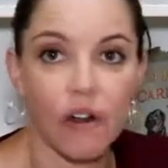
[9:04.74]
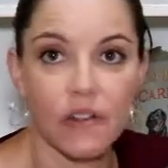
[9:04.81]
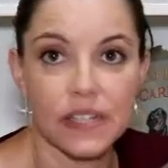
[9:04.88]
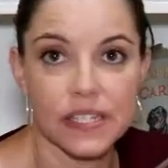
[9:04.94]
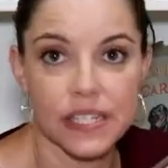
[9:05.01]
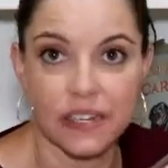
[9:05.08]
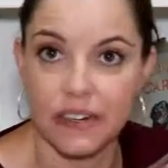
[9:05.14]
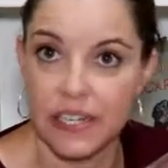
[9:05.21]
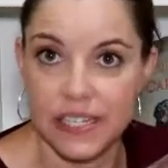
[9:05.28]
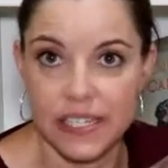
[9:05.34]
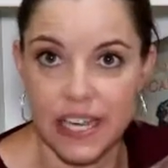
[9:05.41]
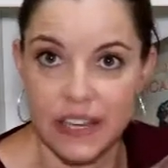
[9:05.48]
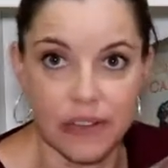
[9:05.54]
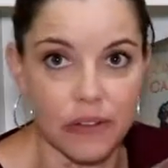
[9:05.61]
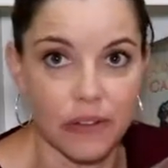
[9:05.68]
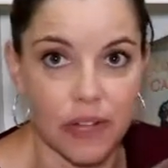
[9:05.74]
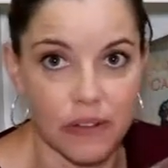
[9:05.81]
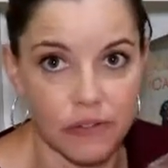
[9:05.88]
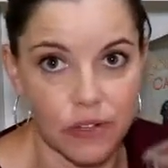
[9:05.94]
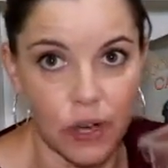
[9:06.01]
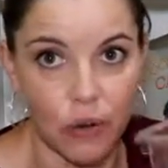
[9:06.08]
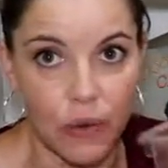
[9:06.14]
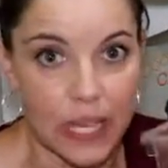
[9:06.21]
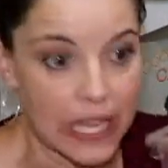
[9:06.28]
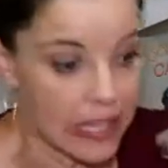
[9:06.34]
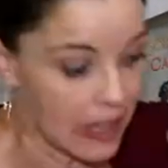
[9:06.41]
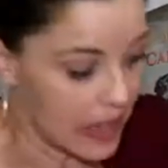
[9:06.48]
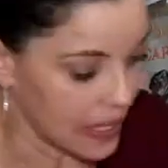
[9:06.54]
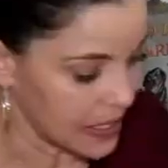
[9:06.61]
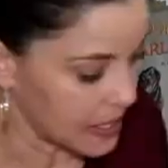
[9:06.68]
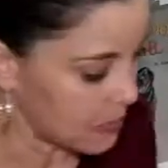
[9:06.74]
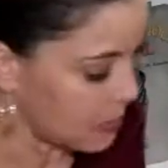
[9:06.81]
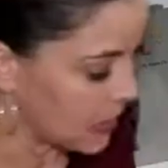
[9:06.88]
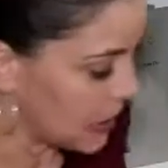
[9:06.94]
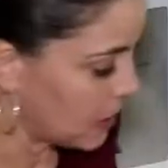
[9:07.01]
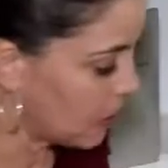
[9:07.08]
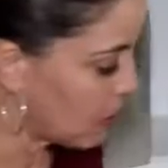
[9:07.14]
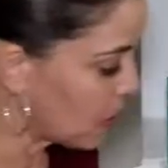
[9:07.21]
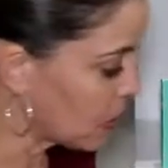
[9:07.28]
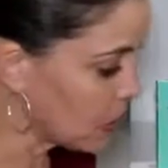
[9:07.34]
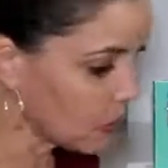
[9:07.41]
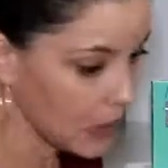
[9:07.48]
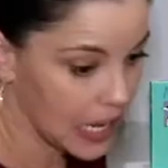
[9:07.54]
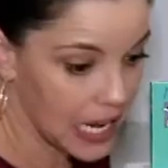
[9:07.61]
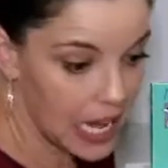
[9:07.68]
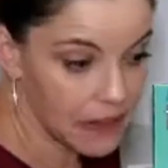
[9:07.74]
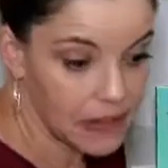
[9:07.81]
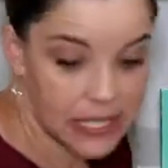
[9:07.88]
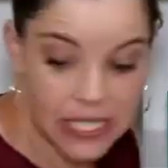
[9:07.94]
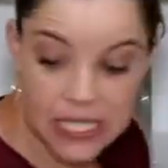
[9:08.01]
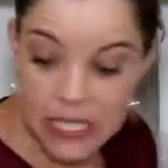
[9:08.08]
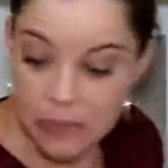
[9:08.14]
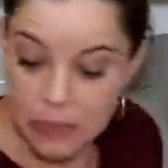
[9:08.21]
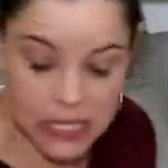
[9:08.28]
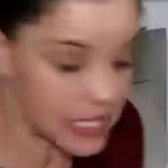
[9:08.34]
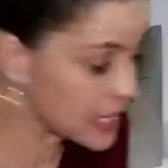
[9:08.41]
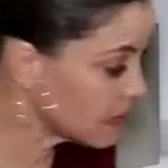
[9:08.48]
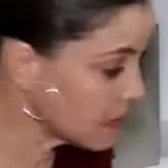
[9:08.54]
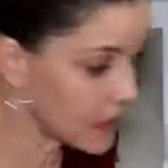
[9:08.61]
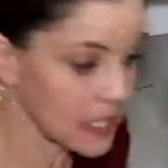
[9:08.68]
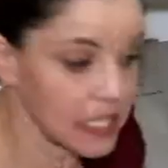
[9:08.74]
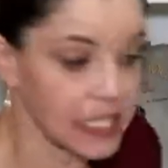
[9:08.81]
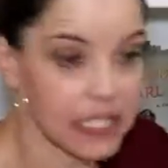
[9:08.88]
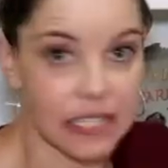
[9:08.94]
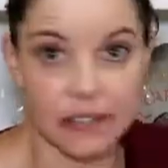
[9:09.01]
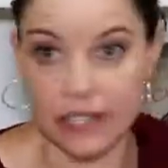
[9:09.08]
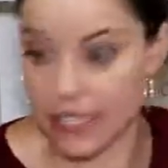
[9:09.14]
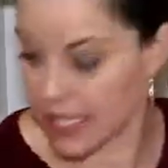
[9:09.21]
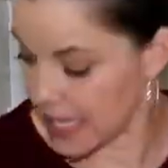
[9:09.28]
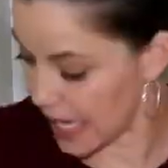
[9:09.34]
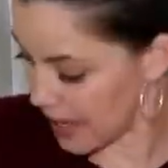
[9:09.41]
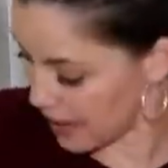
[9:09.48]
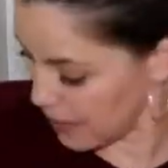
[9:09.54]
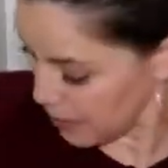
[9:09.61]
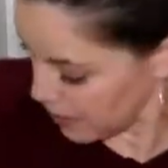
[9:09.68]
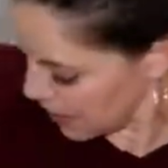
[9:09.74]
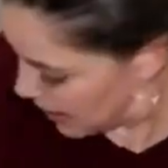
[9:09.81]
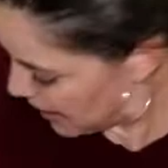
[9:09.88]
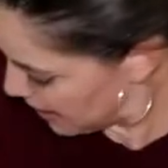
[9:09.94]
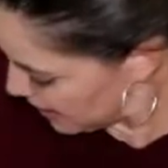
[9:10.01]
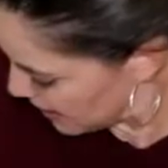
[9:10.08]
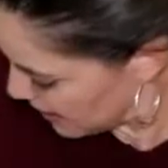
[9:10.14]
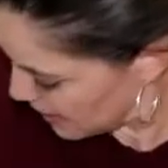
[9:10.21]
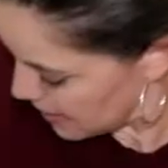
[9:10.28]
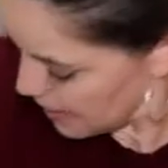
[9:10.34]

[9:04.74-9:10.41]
the series that you love go in this bin. Or you might have a specific series that you like,